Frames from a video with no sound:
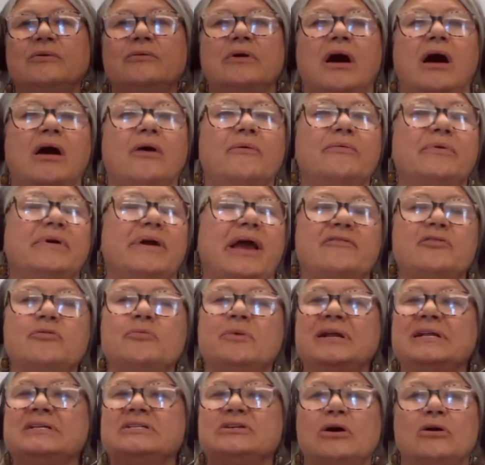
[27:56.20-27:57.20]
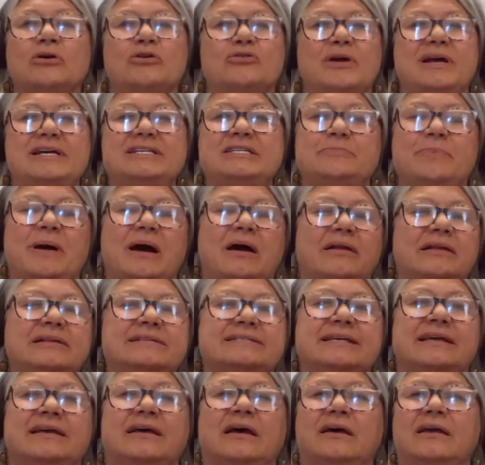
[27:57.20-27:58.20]
Everyone is go crazy about
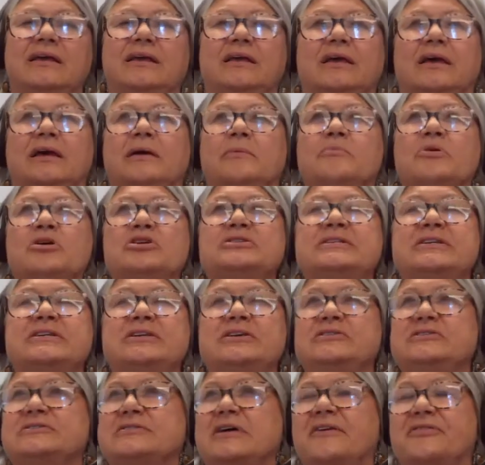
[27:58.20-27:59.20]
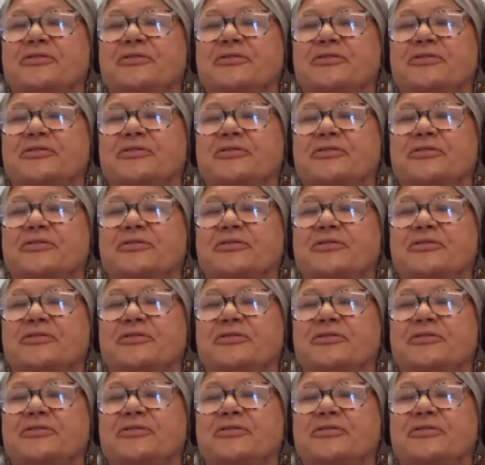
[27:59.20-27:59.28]
it's a emergency use